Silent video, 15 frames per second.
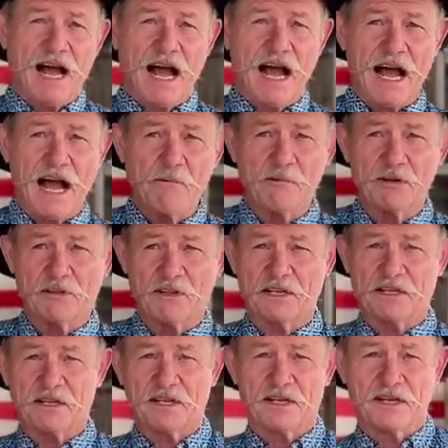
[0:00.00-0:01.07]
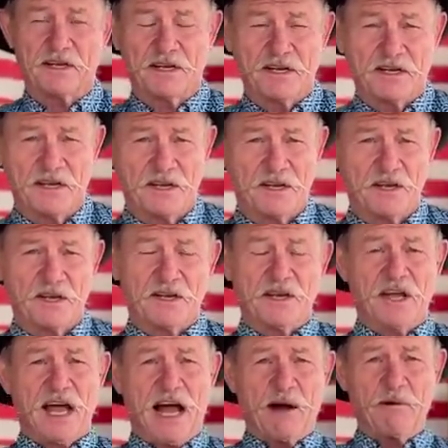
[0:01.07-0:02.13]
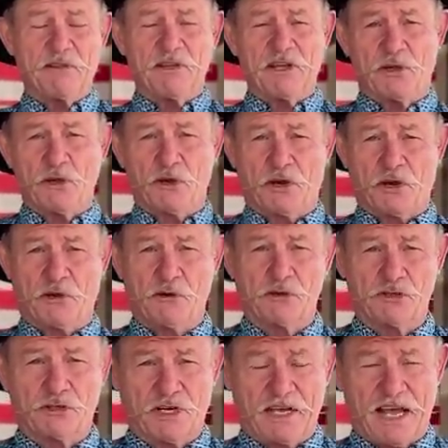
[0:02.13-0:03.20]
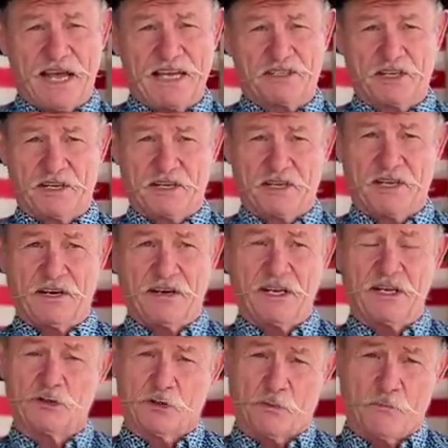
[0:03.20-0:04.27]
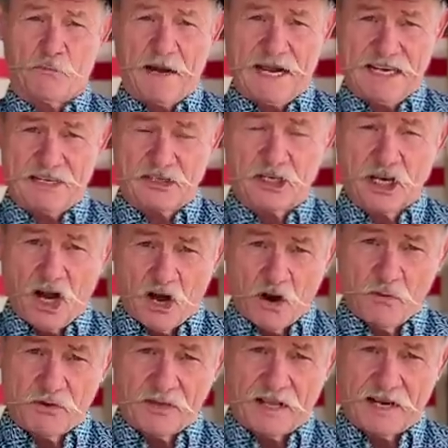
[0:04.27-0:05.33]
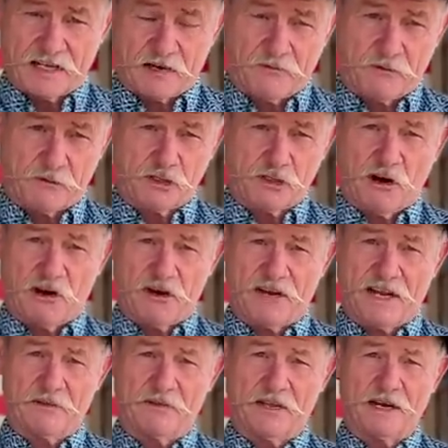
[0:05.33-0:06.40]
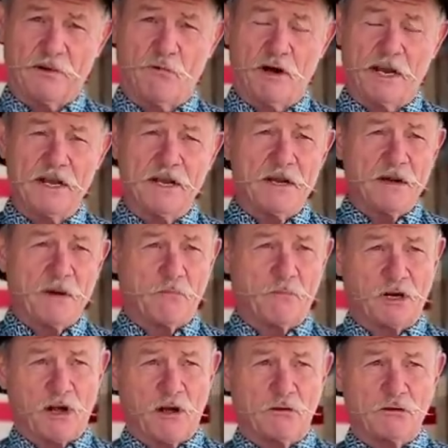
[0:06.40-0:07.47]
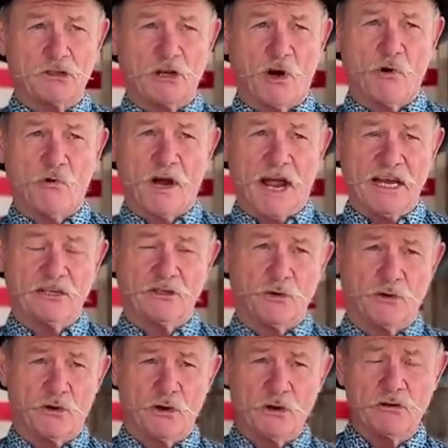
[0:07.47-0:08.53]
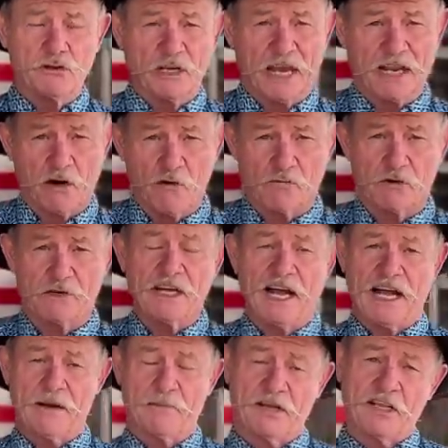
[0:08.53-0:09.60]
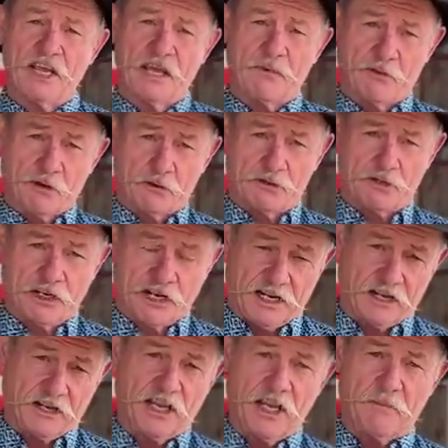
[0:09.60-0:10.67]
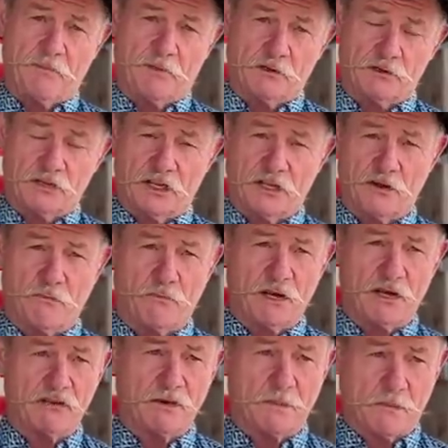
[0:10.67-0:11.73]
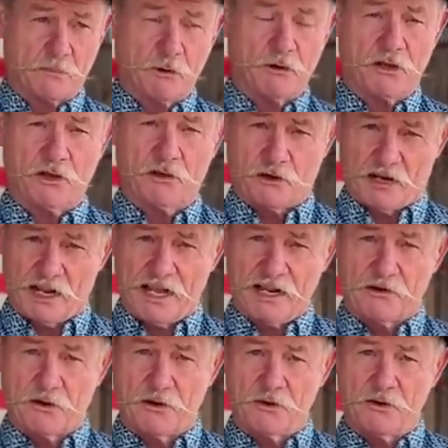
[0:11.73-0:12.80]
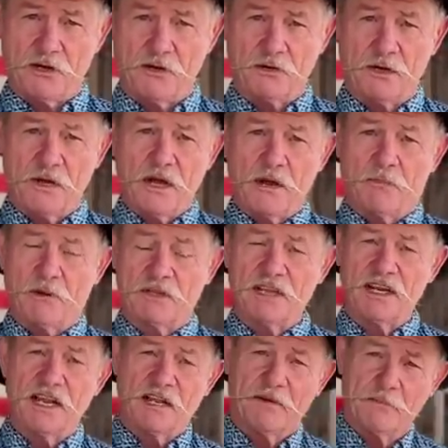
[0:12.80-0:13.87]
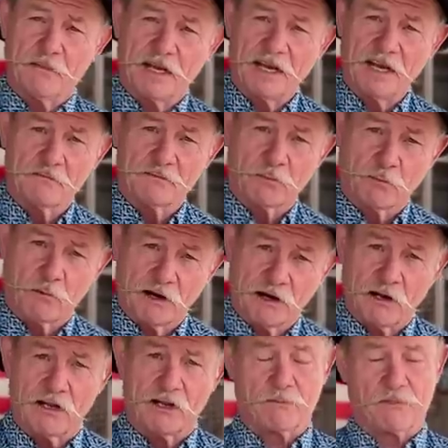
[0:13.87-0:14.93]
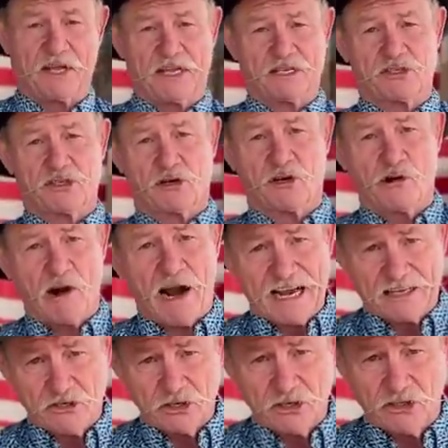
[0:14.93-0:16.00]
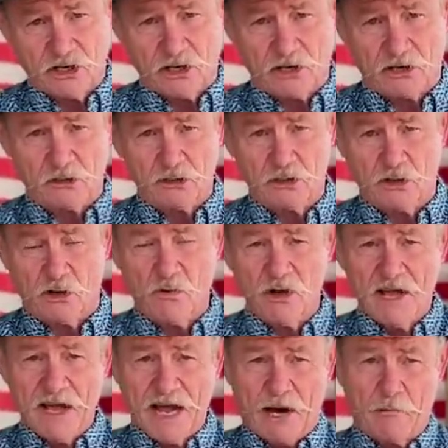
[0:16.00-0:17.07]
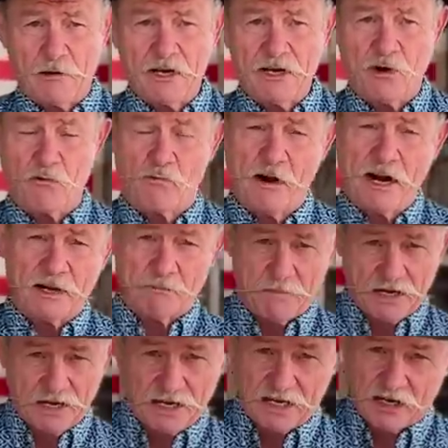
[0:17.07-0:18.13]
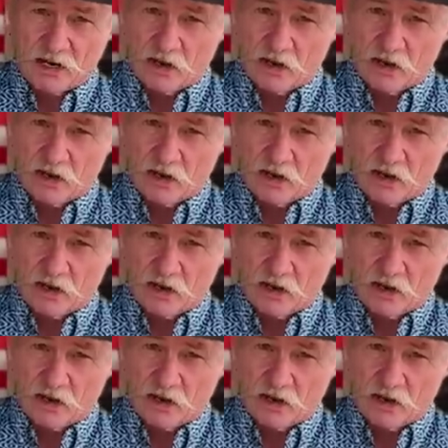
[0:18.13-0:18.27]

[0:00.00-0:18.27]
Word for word: I, I would think use it to reseason. I would think you could use it as an initial base coat, like if you're starting out that way. But also, as you use that over time and keep using it and keep using it, you build up a pretty good layer. You do, but then it becomes brittle and begins to crack just a little. So I really don't recommend it